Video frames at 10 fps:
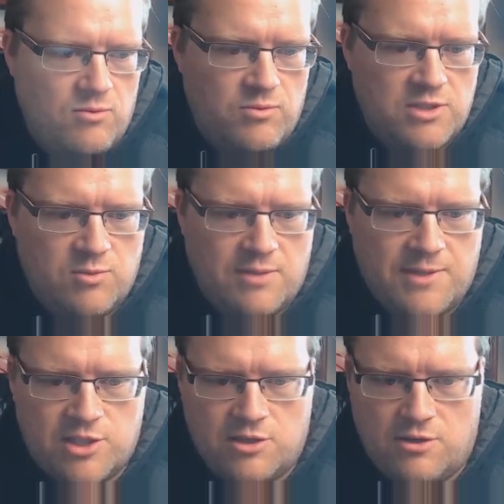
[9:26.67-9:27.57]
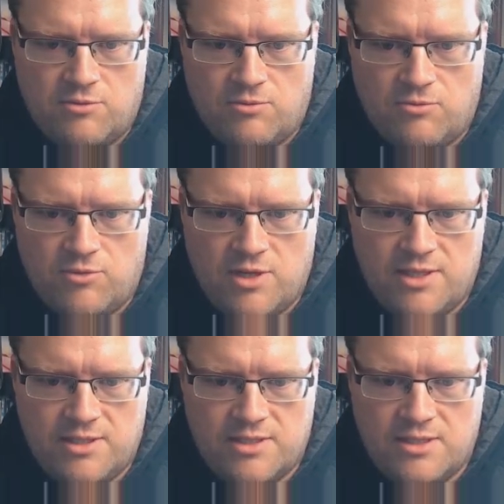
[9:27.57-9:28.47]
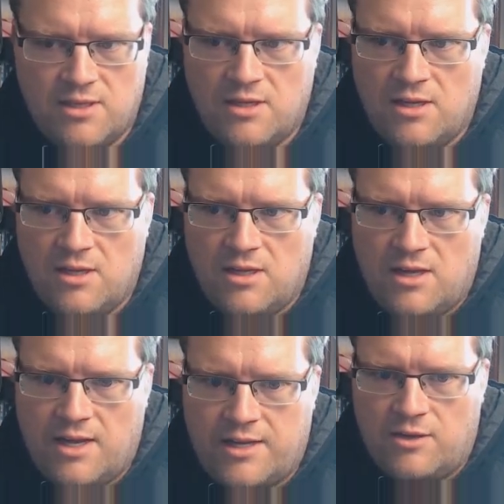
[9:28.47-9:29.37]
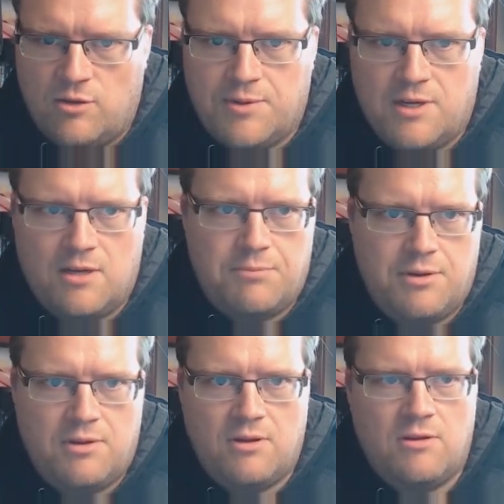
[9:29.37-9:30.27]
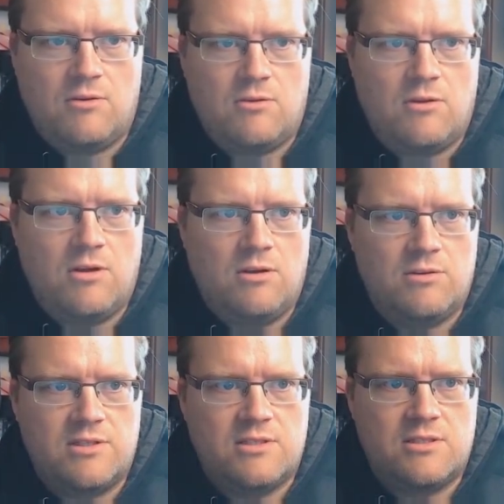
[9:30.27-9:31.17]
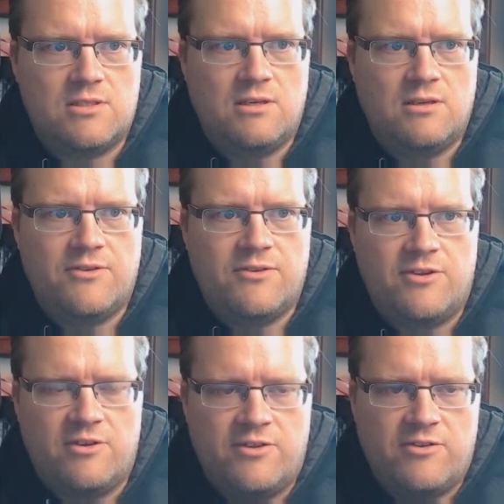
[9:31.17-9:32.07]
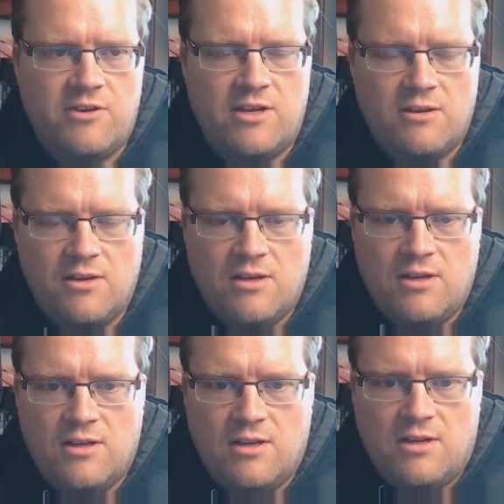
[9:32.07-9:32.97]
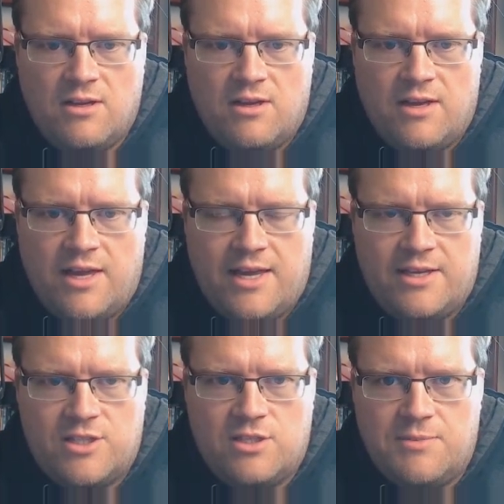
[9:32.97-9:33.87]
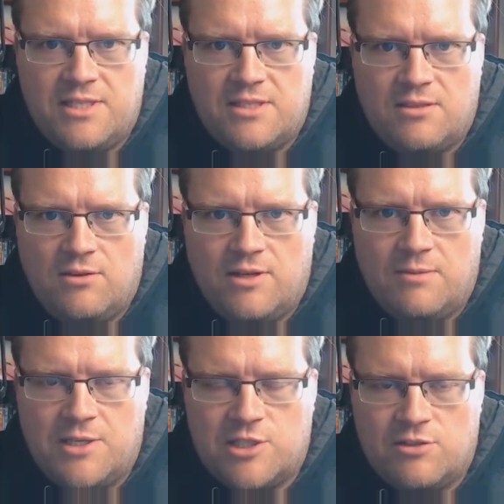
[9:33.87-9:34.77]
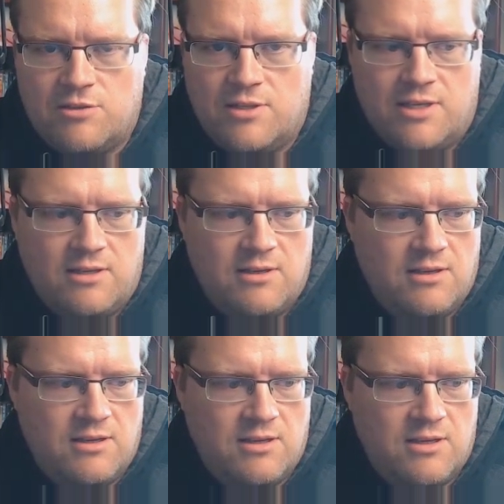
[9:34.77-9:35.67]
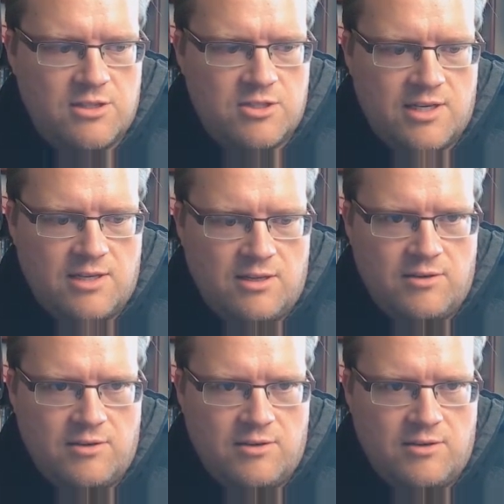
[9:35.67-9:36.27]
just want to make sure it runs. I open up localhost 333, and it should be slowly but surely trying to load